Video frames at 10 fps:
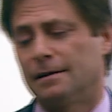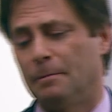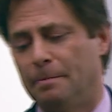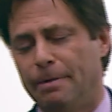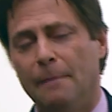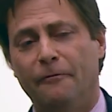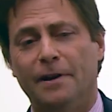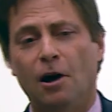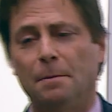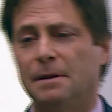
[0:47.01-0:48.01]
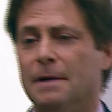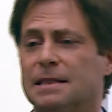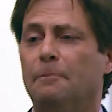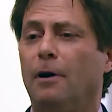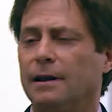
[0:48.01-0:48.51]
to prep for the
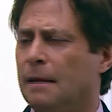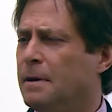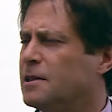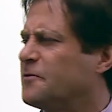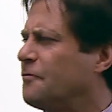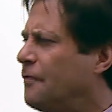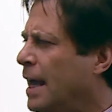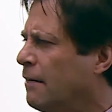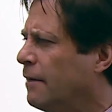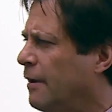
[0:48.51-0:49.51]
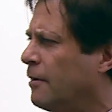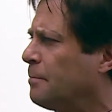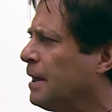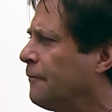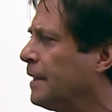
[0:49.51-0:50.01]
optimism part, let me just very, very
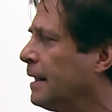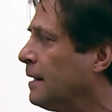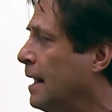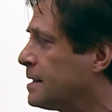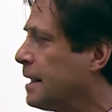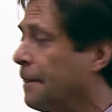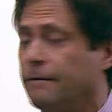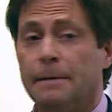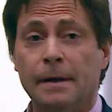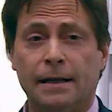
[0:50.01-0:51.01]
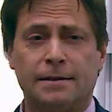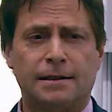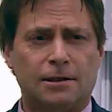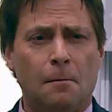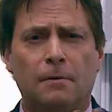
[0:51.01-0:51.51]
briefly, in less than three minutes,
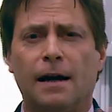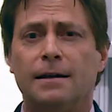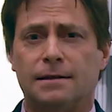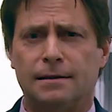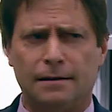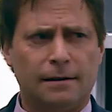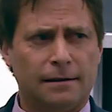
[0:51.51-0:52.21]
summarize